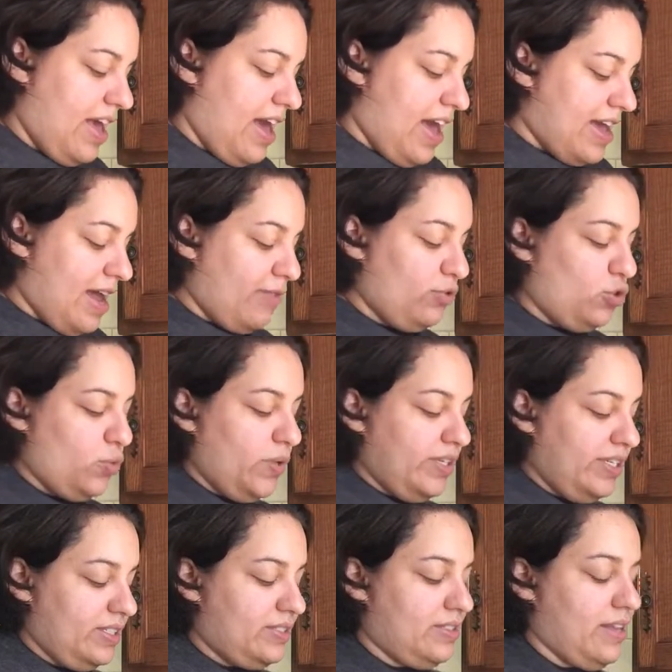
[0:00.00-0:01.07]
And I'm doing
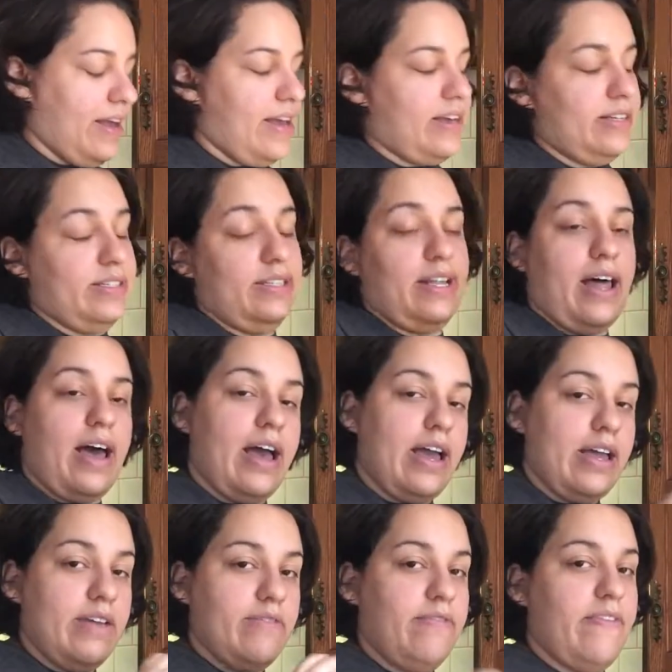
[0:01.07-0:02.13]
this like
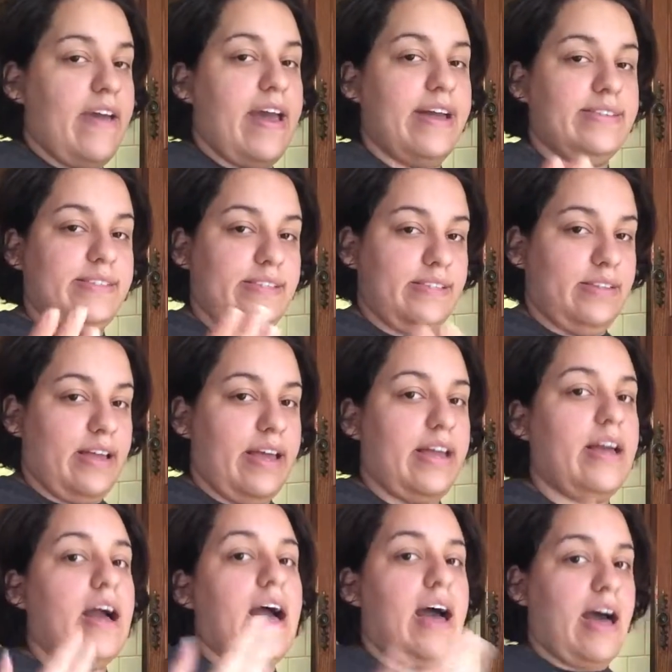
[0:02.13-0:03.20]
live, as in
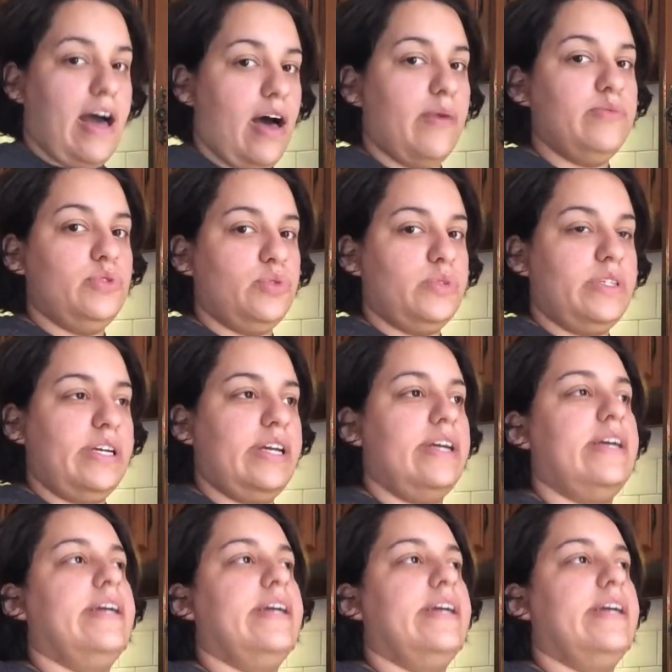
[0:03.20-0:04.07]
like how I'm doing it.